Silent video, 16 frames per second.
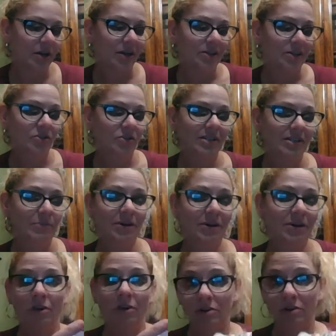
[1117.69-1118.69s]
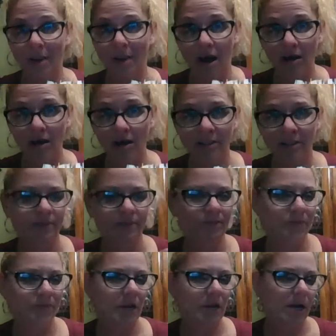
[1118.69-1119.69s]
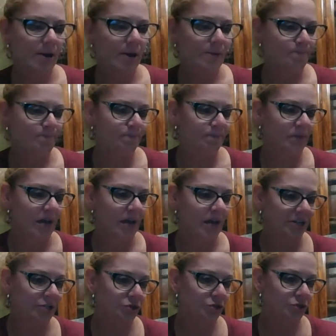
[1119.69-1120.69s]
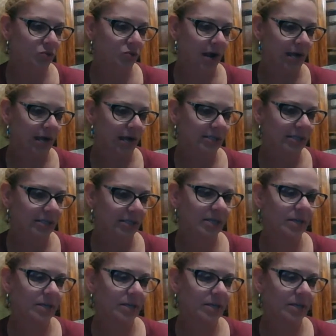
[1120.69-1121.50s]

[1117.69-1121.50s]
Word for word: So that's my follow up box. Um, I do write.